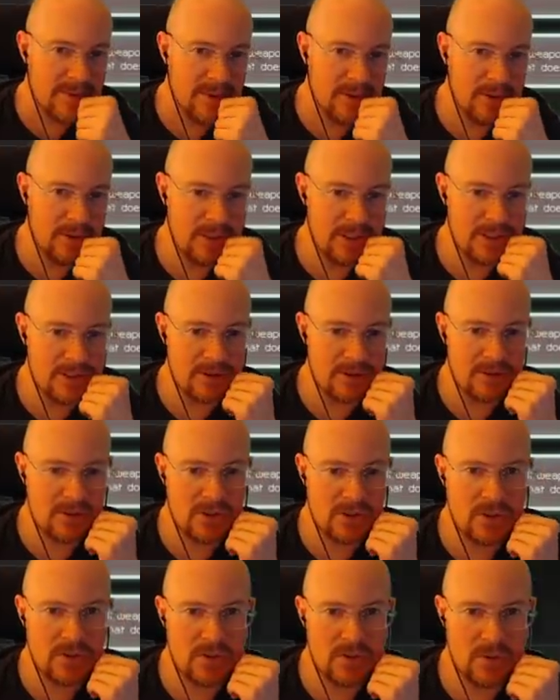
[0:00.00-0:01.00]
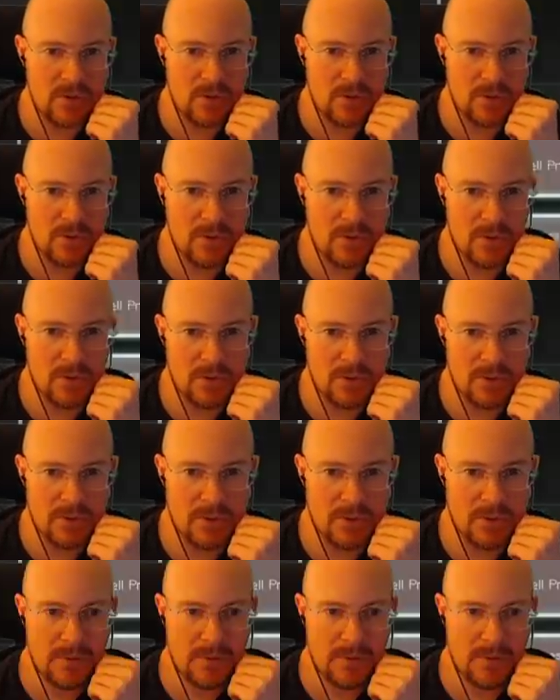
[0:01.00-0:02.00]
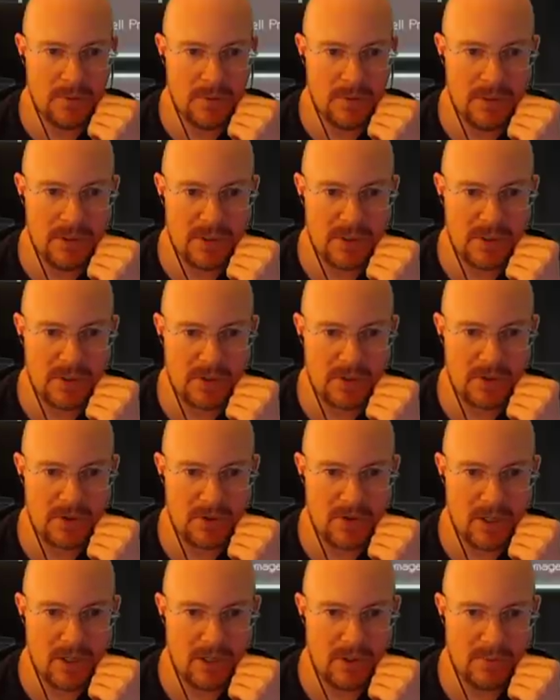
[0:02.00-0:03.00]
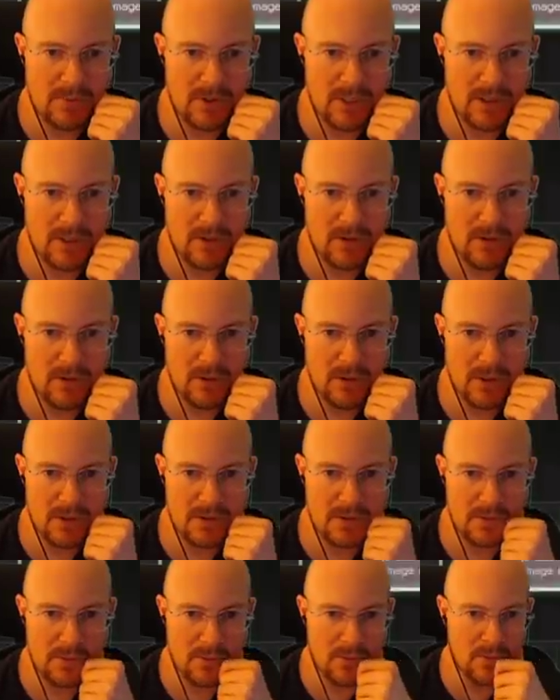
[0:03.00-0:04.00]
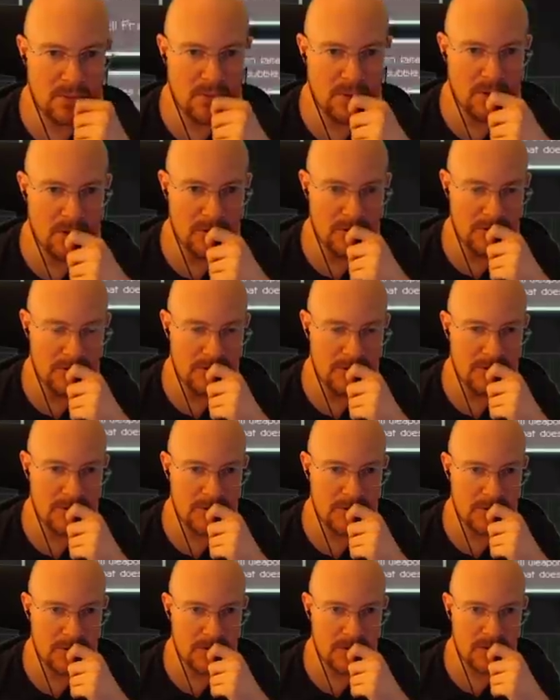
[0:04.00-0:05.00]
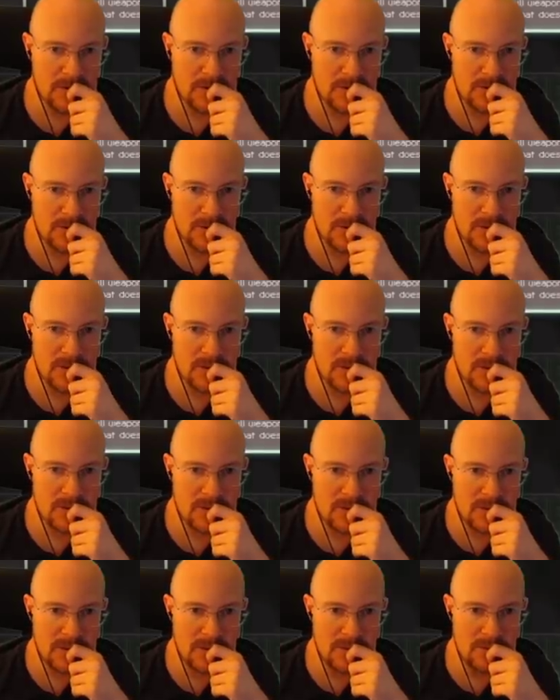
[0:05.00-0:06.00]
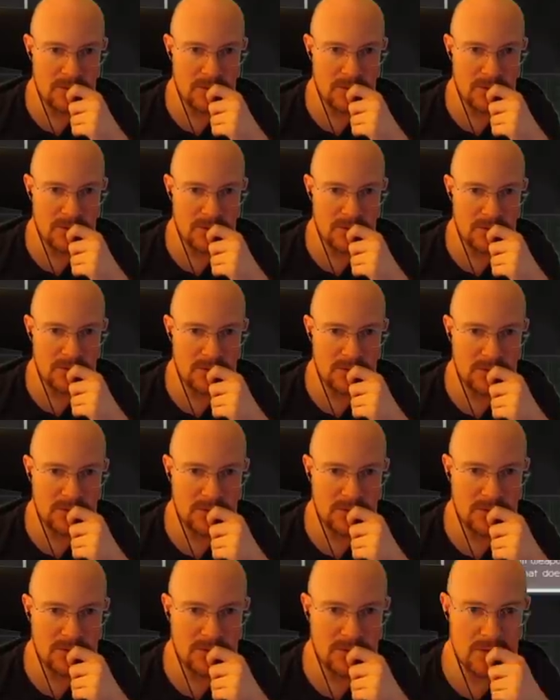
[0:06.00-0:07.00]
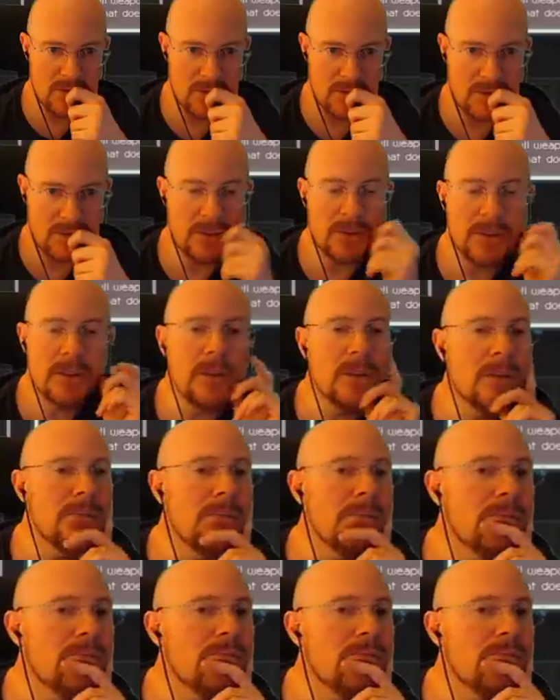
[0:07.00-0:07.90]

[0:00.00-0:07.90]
Hull laser two, just a straight upgrade to hull laser one. I think I will uh,